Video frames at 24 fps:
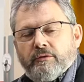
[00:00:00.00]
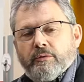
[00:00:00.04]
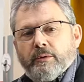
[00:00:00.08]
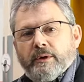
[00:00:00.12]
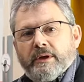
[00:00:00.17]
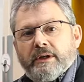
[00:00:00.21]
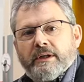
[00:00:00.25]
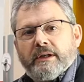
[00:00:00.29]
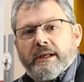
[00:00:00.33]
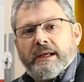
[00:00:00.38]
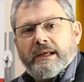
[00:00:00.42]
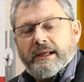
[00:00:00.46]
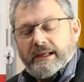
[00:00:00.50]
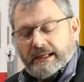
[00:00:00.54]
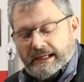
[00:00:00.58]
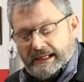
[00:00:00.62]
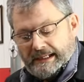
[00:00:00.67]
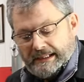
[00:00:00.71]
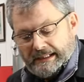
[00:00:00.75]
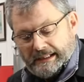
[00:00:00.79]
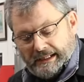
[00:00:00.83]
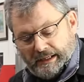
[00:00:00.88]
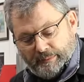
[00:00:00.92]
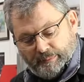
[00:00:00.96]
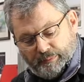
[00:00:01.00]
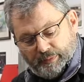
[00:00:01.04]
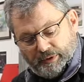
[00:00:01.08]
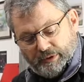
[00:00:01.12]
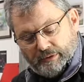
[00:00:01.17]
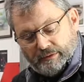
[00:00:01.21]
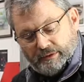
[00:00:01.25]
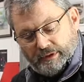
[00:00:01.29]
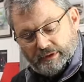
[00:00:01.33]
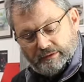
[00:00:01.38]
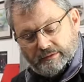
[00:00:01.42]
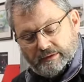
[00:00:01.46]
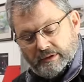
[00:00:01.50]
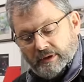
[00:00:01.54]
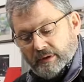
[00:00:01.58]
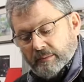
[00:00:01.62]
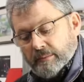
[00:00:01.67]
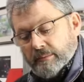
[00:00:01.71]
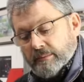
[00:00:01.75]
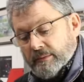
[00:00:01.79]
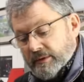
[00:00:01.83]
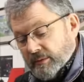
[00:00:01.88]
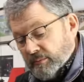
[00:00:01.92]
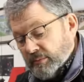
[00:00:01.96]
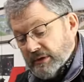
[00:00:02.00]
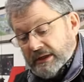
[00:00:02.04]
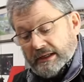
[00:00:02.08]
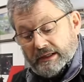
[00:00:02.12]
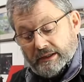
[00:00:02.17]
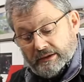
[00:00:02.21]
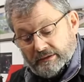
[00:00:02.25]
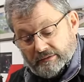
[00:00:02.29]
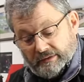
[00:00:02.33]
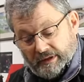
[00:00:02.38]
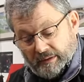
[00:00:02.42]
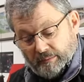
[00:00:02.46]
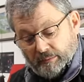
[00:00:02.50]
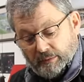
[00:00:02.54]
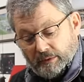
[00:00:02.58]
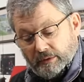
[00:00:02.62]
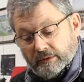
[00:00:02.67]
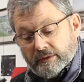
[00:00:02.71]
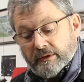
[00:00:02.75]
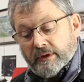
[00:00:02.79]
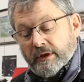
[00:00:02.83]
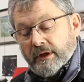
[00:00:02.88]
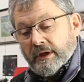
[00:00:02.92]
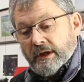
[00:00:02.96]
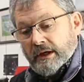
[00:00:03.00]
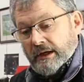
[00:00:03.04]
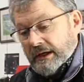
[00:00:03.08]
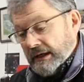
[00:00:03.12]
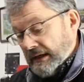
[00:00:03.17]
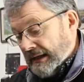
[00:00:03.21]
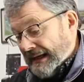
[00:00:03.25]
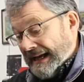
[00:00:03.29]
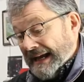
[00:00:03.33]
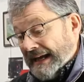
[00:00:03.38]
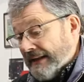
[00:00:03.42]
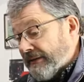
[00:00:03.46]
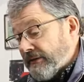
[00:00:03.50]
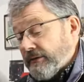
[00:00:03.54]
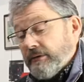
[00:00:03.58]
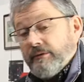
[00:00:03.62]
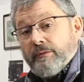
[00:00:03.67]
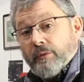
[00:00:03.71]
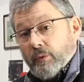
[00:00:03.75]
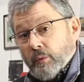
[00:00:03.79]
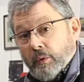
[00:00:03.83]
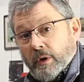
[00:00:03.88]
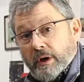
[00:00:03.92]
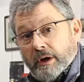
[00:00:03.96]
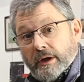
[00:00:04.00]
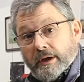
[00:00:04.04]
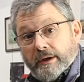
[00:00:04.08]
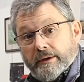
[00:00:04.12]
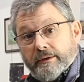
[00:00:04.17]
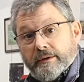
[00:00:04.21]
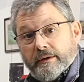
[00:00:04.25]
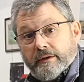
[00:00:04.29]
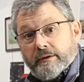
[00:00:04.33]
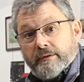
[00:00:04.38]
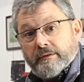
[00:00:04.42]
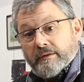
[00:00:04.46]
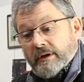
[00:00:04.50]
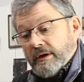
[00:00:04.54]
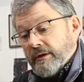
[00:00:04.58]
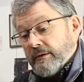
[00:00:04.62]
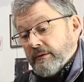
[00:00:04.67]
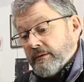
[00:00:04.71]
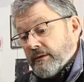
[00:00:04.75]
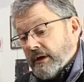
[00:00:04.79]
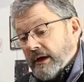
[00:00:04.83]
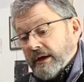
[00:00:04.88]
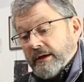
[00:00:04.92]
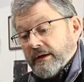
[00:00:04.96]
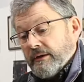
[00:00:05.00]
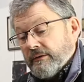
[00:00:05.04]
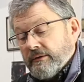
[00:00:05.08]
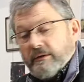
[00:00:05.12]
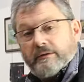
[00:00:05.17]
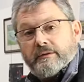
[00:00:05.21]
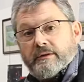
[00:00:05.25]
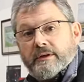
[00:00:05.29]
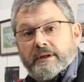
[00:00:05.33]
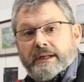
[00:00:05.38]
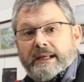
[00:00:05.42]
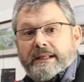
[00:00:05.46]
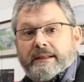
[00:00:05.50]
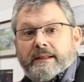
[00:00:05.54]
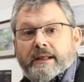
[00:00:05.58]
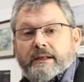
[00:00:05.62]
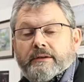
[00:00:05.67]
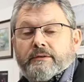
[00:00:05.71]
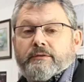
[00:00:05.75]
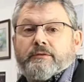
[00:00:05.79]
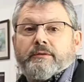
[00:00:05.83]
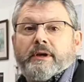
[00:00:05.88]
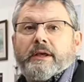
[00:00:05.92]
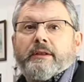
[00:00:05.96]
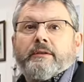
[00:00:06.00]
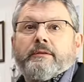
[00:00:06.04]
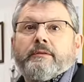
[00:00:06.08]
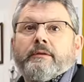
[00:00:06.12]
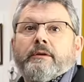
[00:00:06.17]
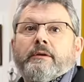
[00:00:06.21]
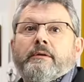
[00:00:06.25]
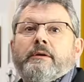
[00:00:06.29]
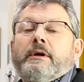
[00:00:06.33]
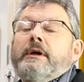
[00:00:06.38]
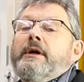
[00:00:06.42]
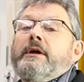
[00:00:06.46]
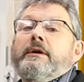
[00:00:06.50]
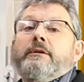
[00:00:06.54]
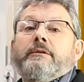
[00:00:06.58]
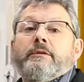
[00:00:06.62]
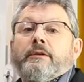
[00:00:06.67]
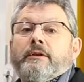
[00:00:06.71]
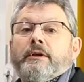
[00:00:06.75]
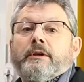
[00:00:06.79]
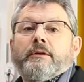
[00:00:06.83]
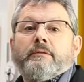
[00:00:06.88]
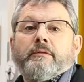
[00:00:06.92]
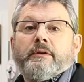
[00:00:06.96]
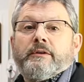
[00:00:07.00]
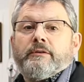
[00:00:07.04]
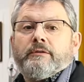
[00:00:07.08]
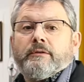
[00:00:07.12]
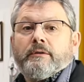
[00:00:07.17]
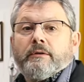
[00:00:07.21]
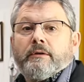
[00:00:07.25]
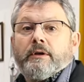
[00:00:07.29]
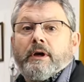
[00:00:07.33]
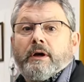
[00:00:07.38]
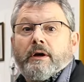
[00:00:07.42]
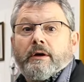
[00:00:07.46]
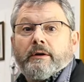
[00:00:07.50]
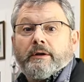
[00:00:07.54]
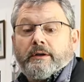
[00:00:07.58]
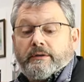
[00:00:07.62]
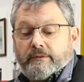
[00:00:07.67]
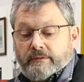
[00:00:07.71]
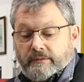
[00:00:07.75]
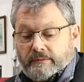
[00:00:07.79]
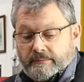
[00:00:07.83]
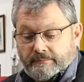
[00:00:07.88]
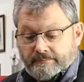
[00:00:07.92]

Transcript: twin headlamp units come completely assembled uh, and wired, so I can just connect that straight through to the original harness.